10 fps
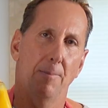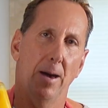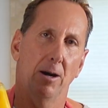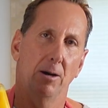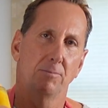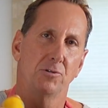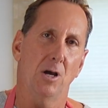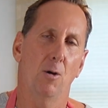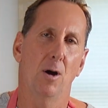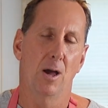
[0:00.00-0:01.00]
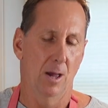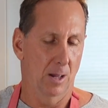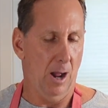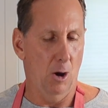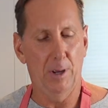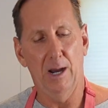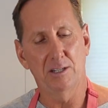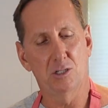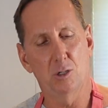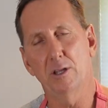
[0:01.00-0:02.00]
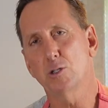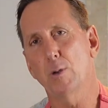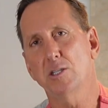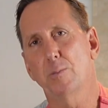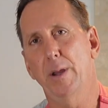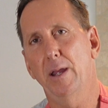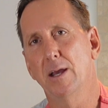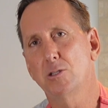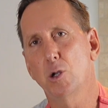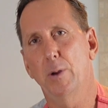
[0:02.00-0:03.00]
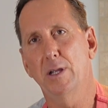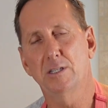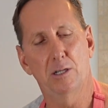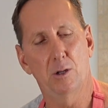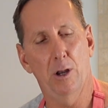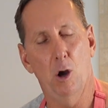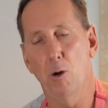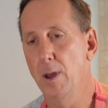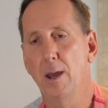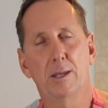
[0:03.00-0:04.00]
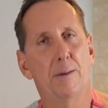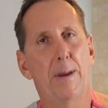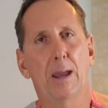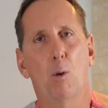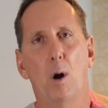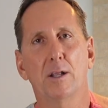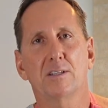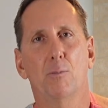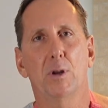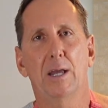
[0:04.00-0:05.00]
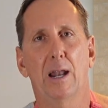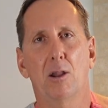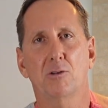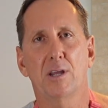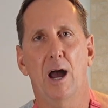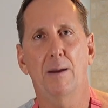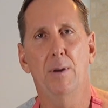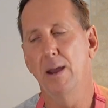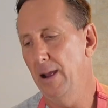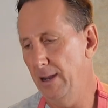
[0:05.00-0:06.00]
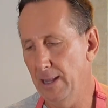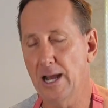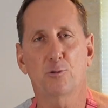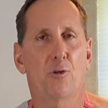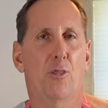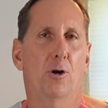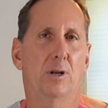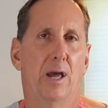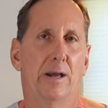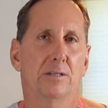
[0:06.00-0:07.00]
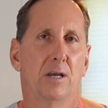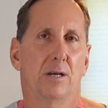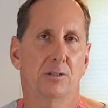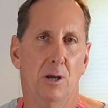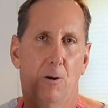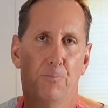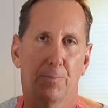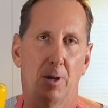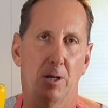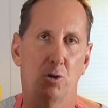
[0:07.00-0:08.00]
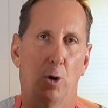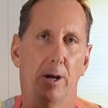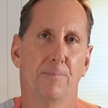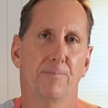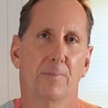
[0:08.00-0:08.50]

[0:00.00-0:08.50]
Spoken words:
better. So I hope you guys enjoy this recipe. Super easy to do at home. You make it once and when you got a little time, and it lasts for 30 days. So enjoy it.